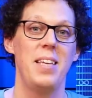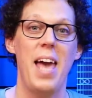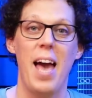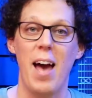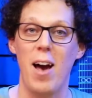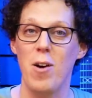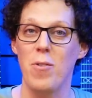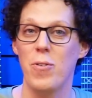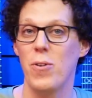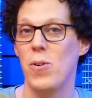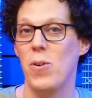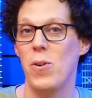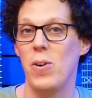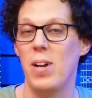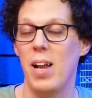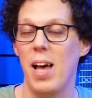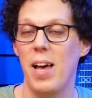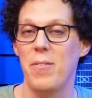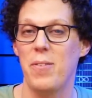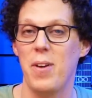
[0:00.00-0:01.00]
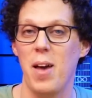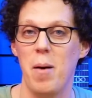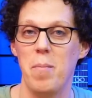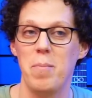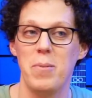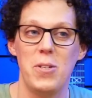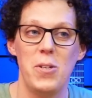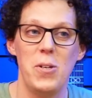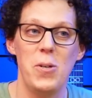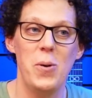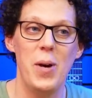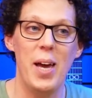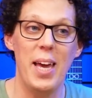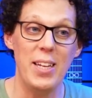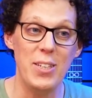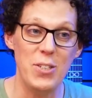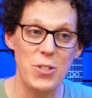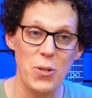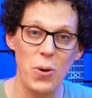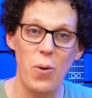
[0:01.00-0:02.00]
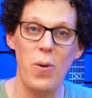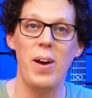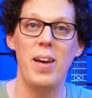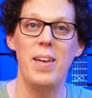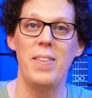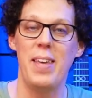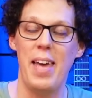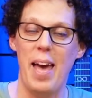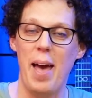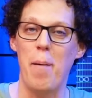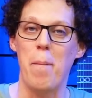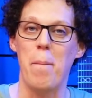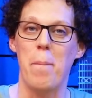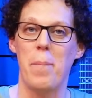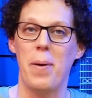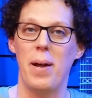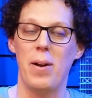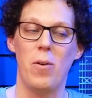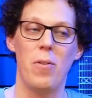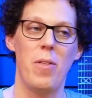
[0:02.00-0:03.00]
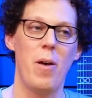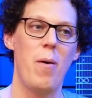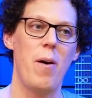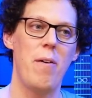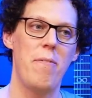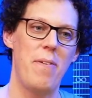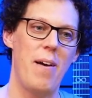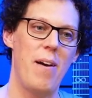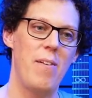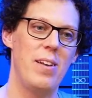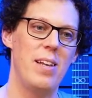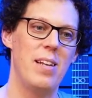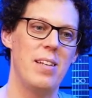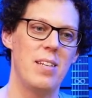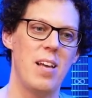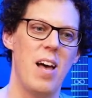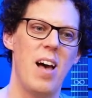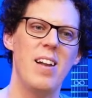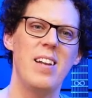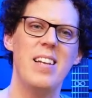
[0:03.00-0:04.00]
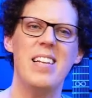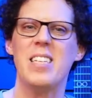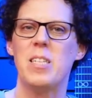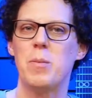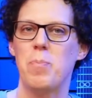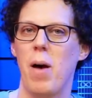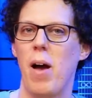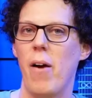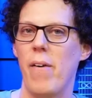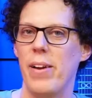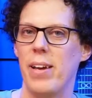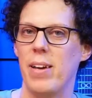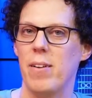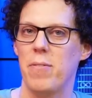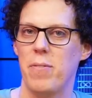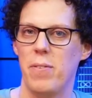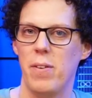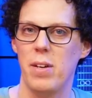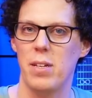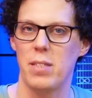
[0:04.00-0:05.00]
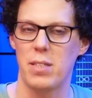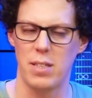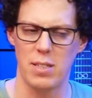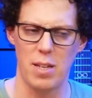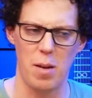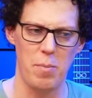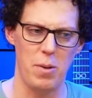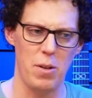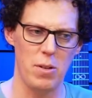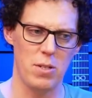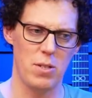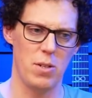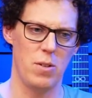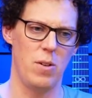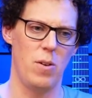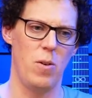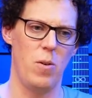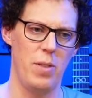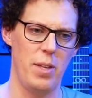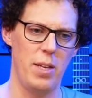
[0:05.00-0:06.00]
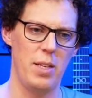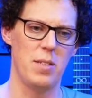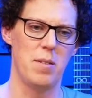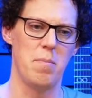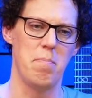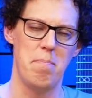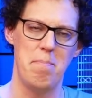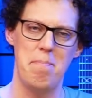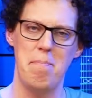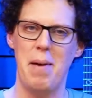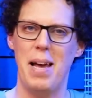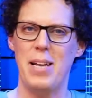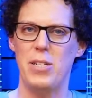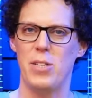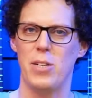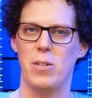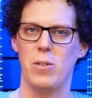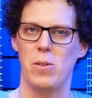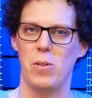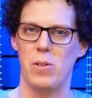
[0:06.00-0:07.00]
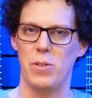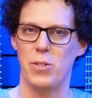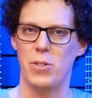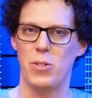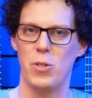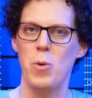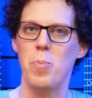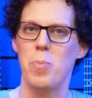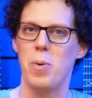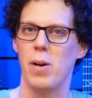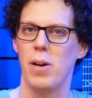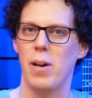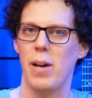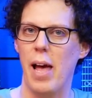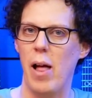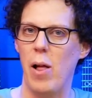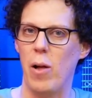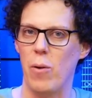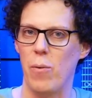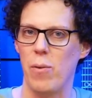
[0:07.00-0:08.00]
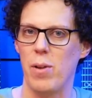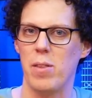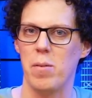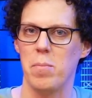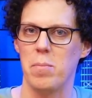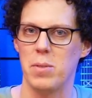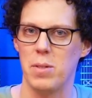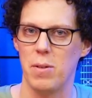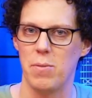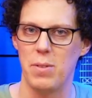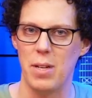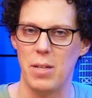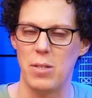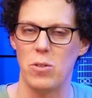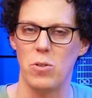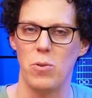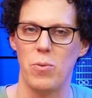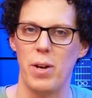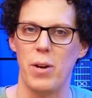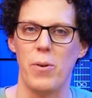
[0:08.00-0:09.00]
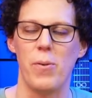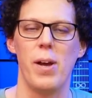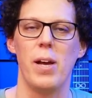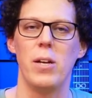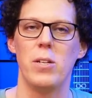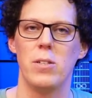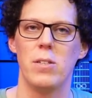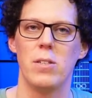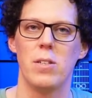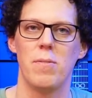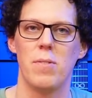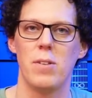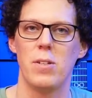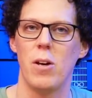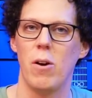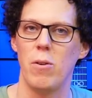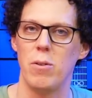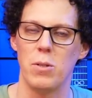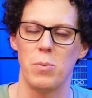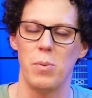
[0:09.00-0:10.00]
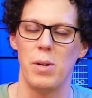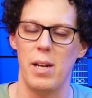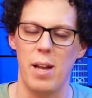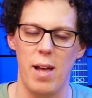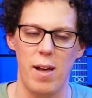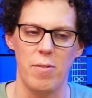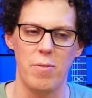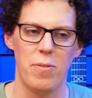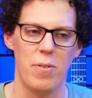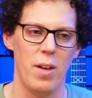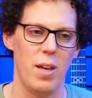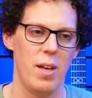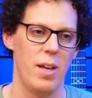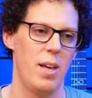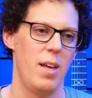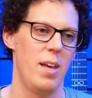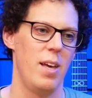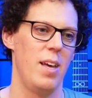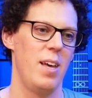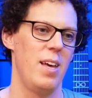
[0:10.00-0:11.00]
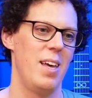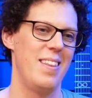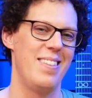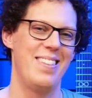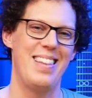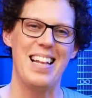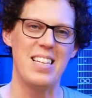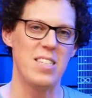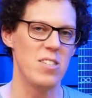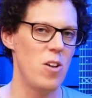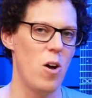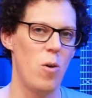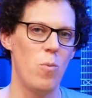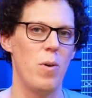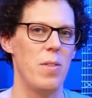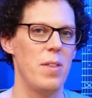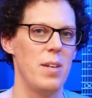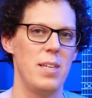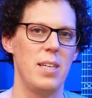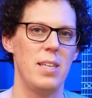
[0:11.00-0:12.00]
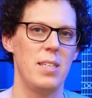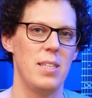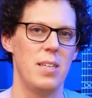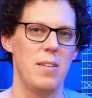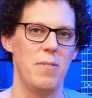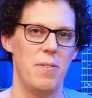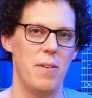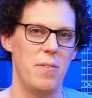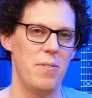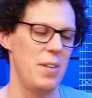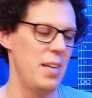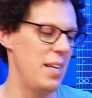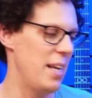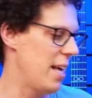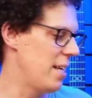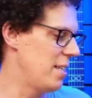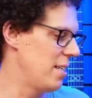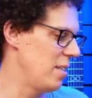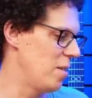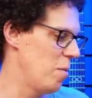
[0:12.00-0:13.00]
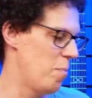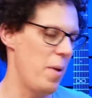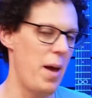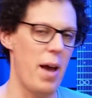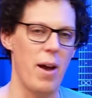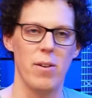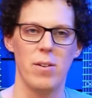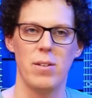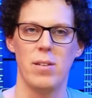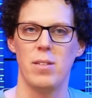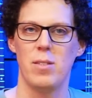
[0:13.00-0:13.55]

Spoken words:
Yeah, overall, I've come to enjoy the amp, and although I found it uninspiring at first because I'm used to all these magical super algorithms of digital recreations of the tones we love, that's not what the DC-15S is about.